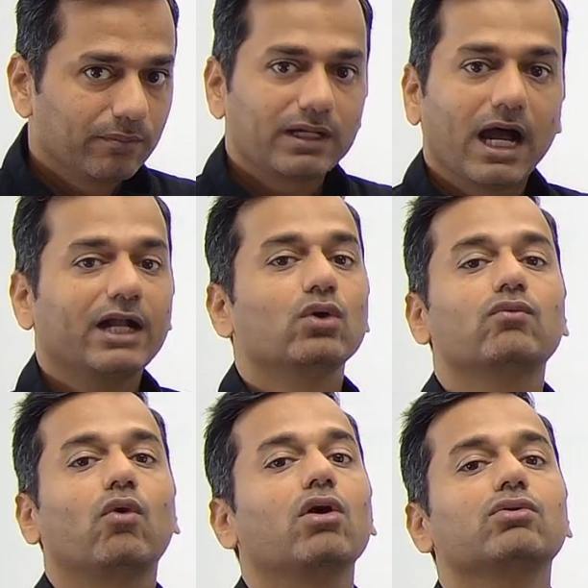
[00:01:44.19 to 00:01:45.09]
But I
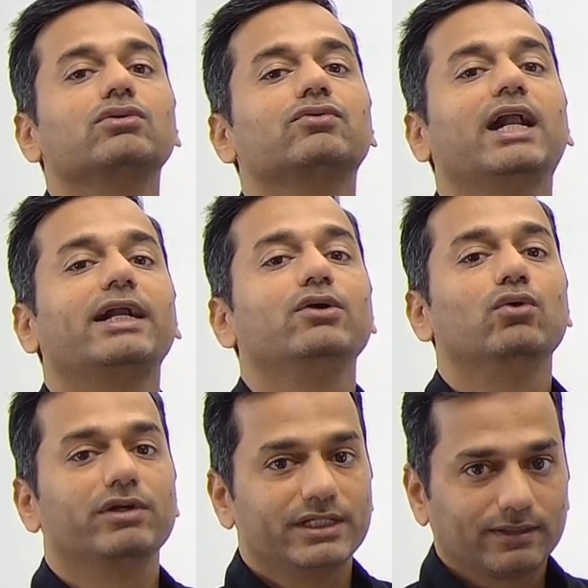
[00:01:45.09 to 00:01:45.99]
don't want to use VLAN ID
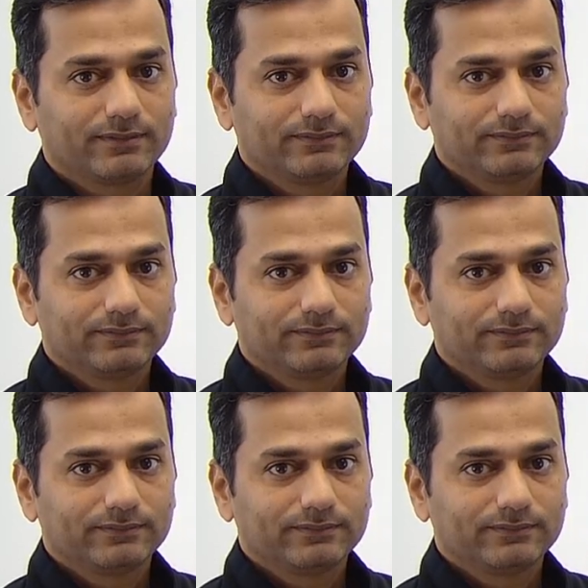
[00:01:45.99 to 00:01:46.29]
over here.